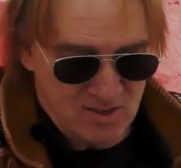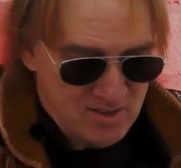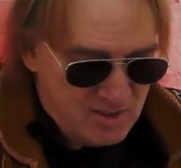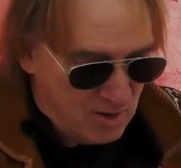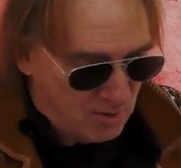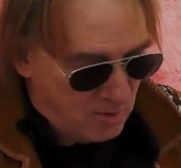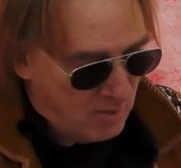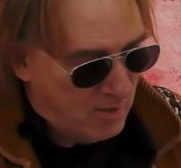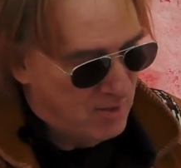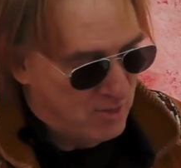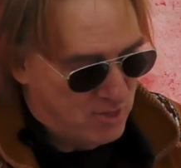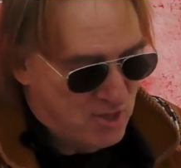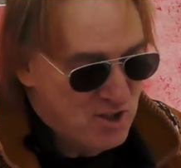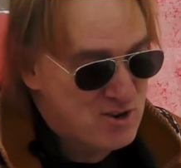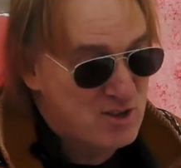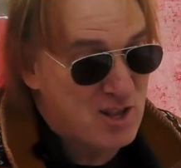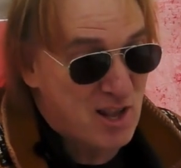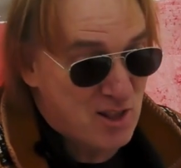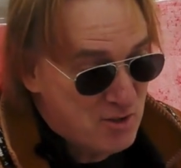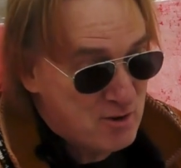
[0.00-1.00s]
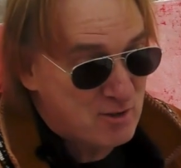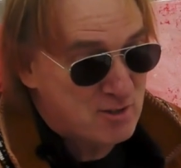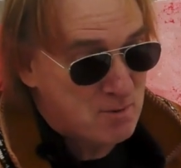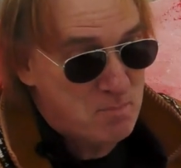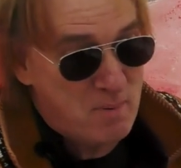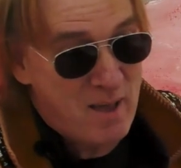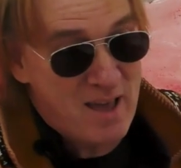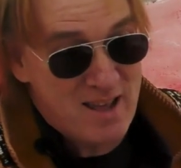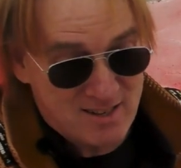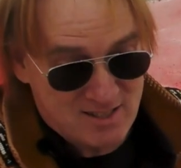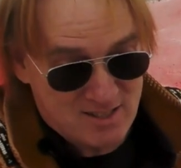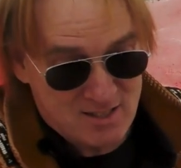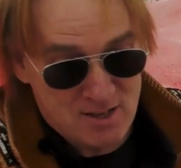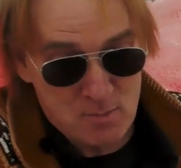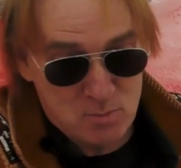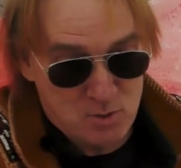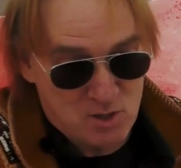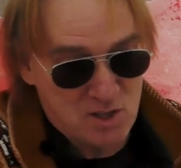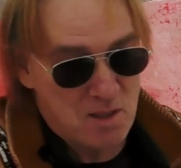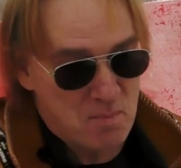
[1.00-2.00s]
there's a bad
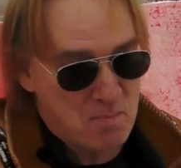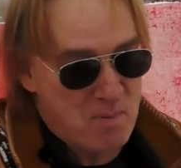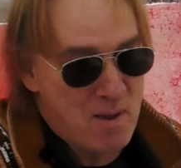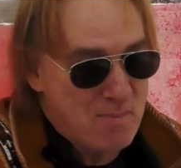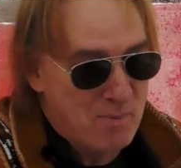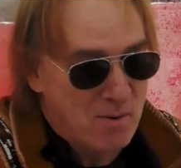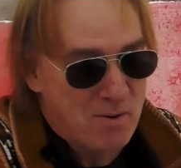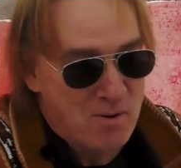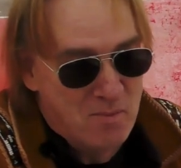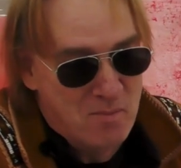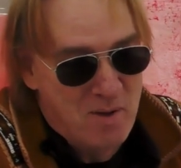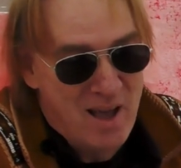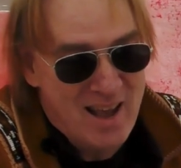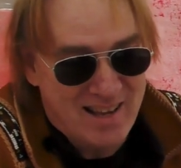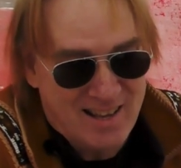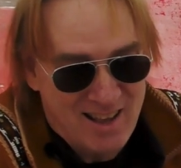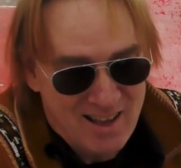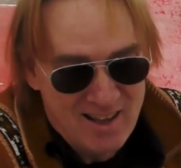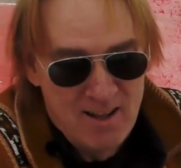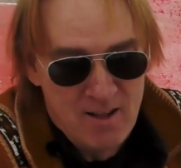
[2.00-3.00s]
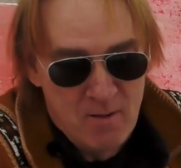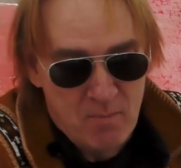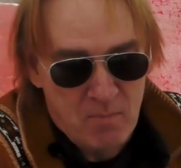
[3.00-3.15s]
assumption that people make